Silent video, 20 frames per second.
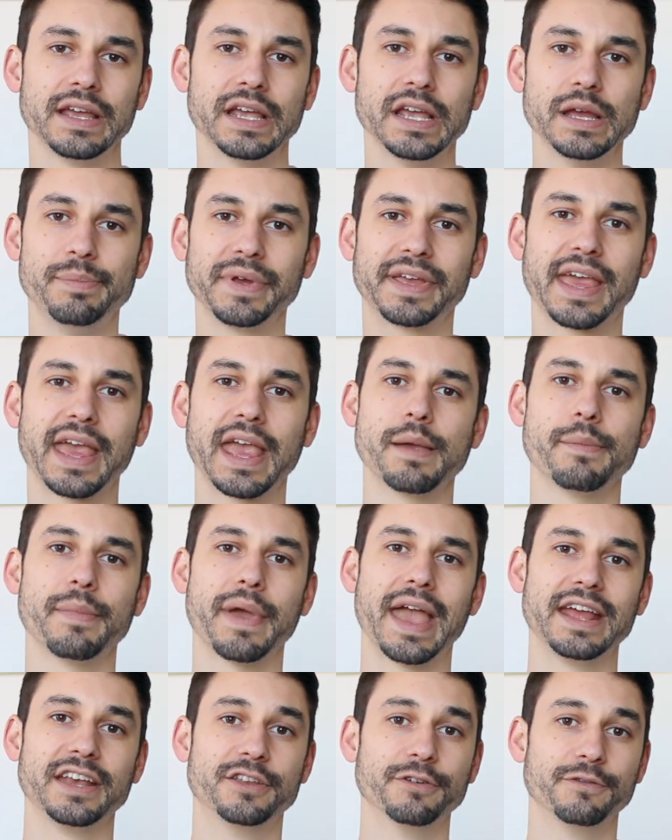it
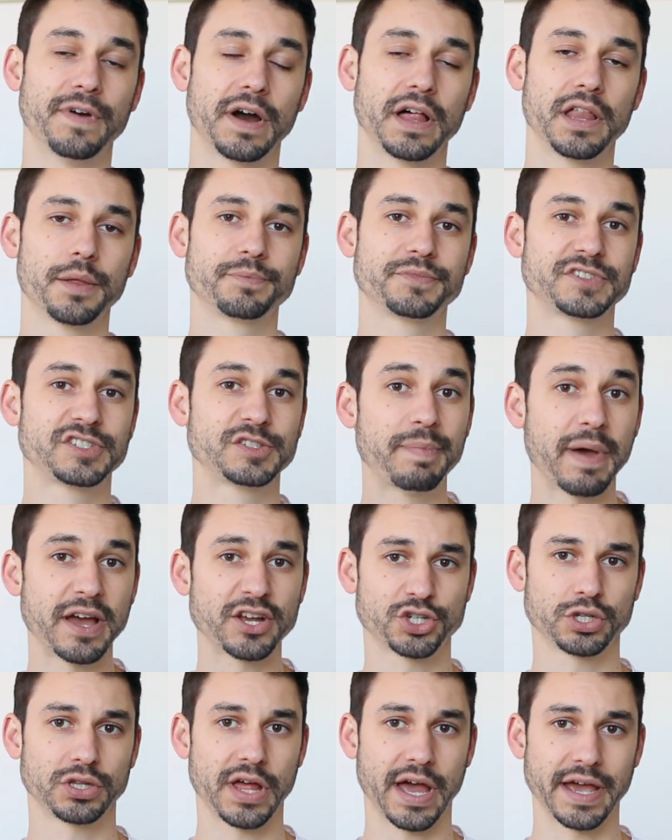became a developed
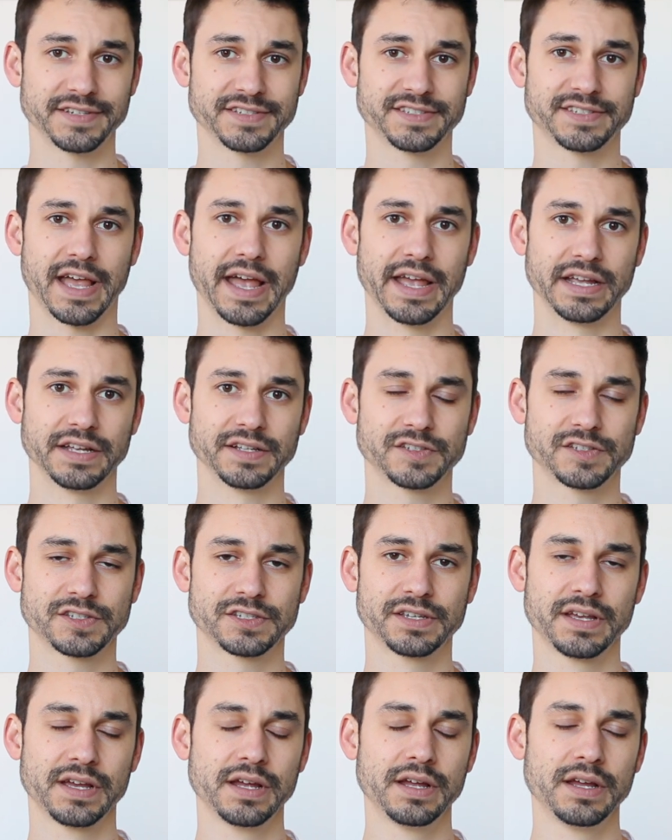specialized
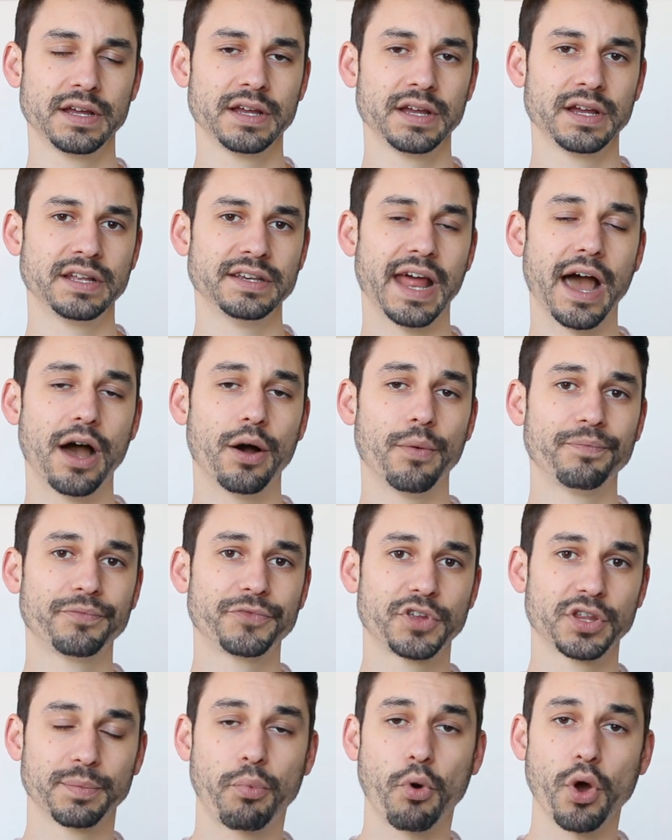science. Now,
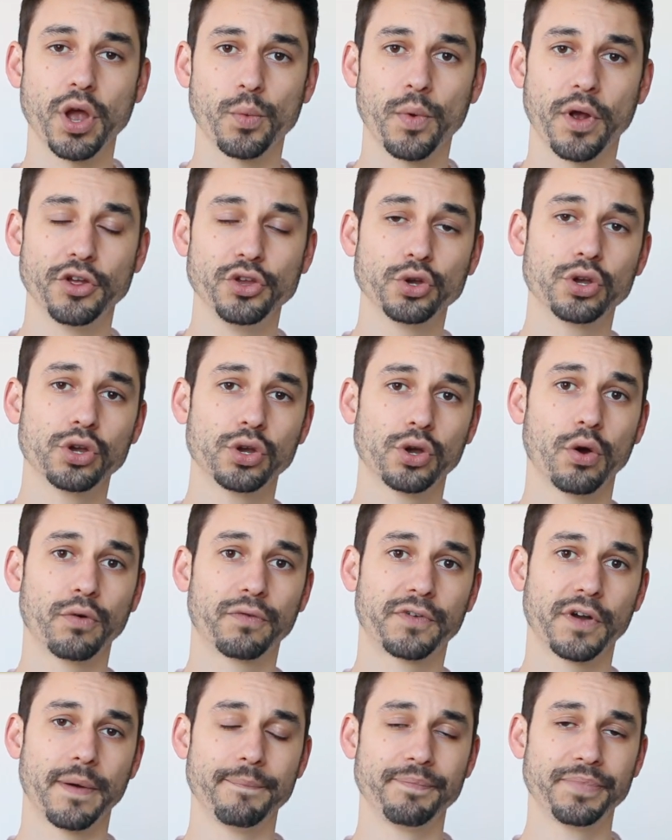to the point where you can go
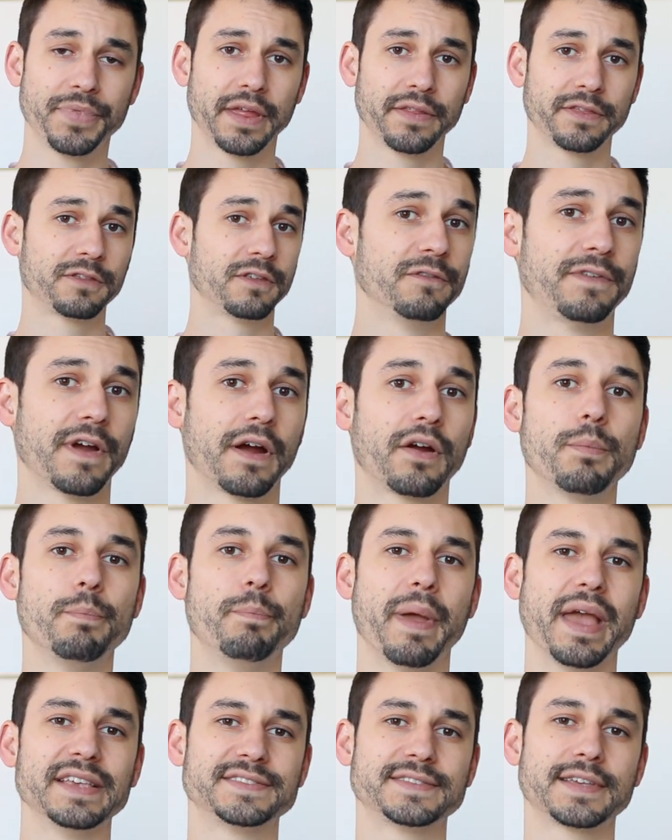from the very
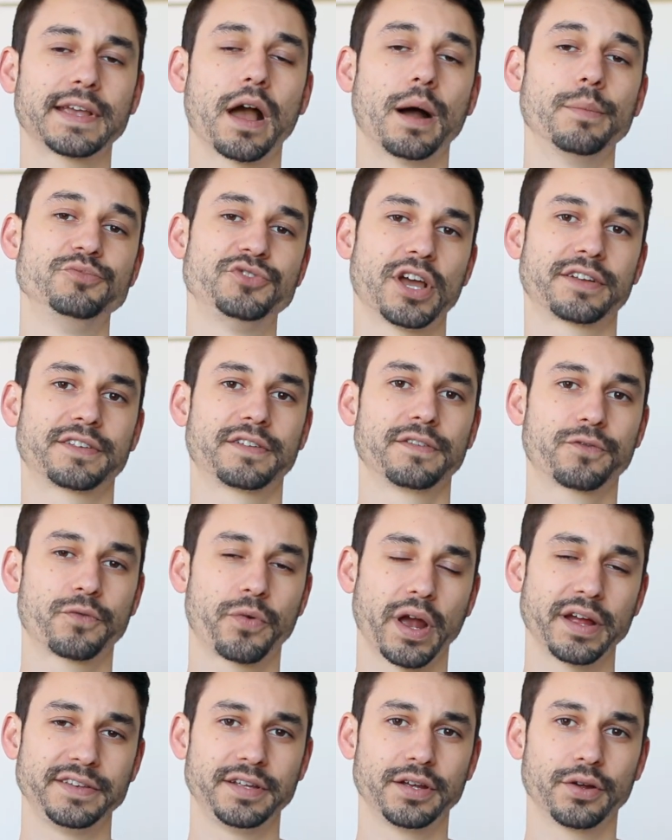basic objective
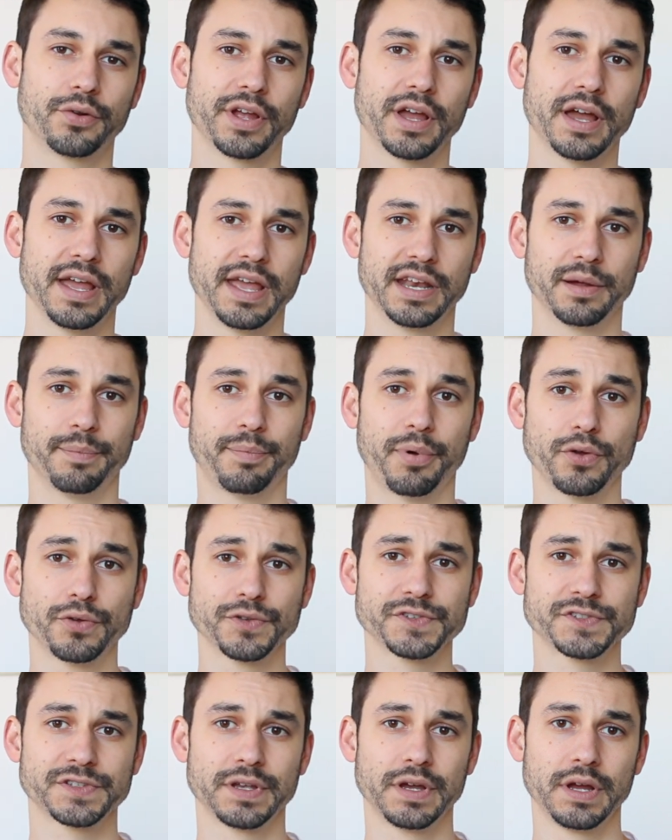criteria in a
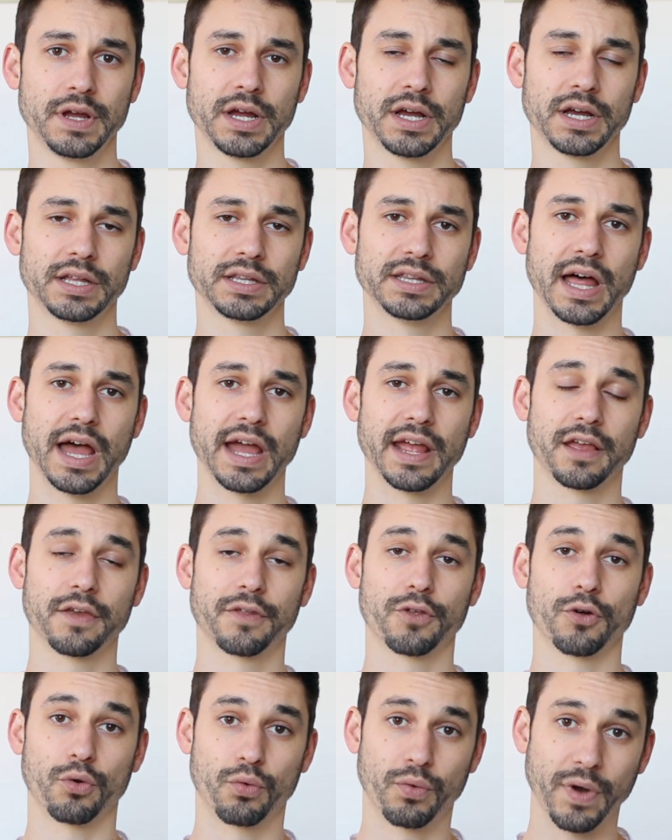pulse,
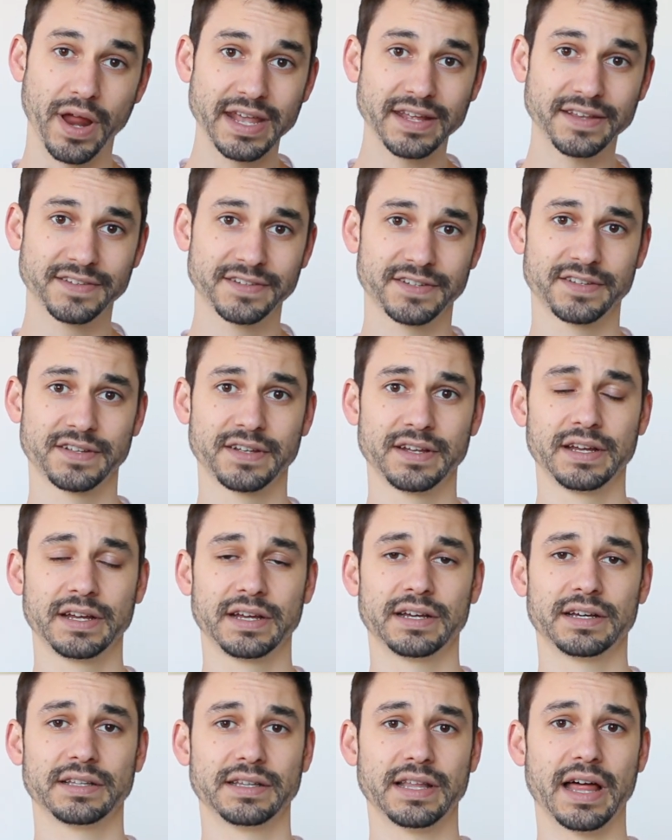like the rate,
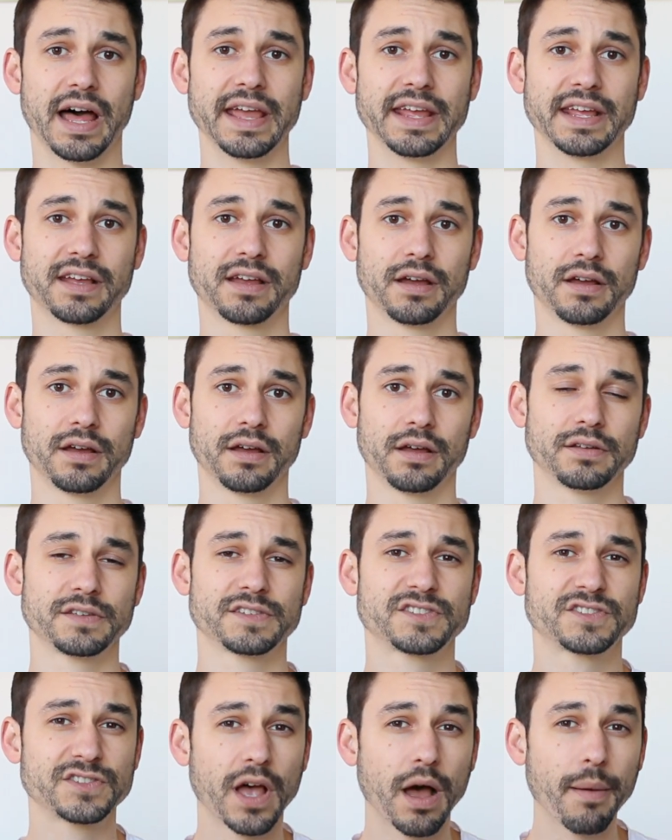like
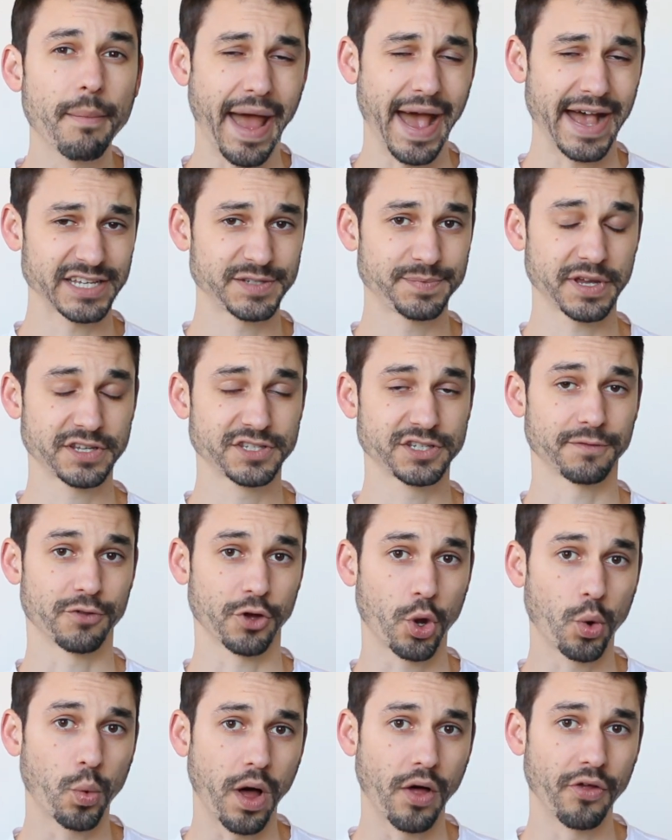some aspects of
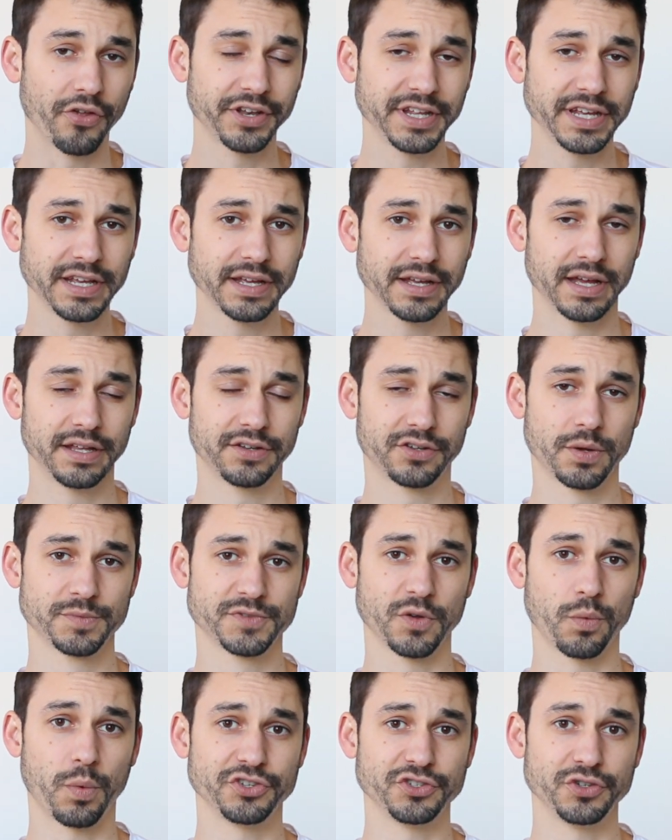the quality in
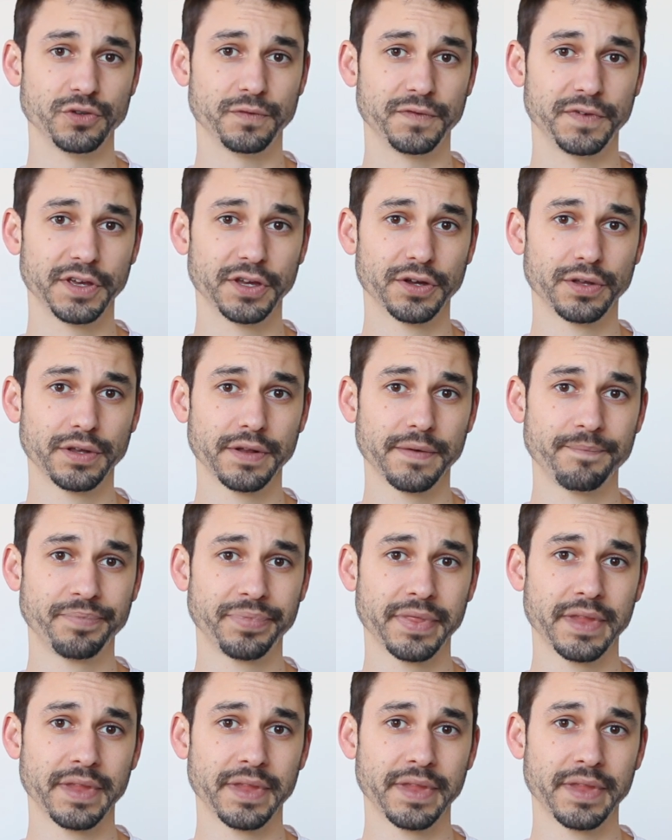terms of what you feel,